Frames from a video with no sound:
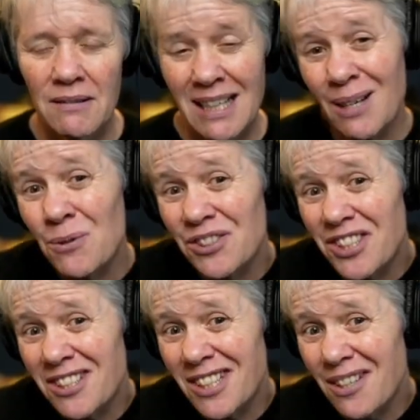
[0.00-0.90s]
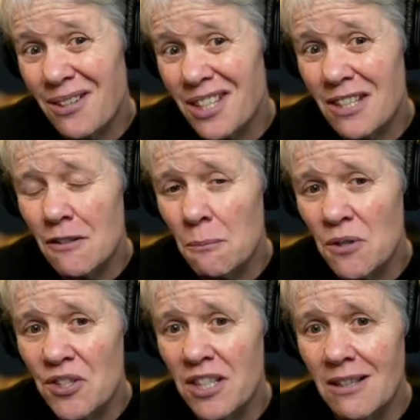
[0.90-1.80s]
Now, I will just tell you the
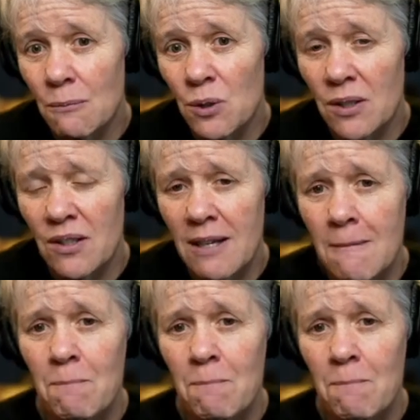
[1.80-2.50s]
distribution in the world,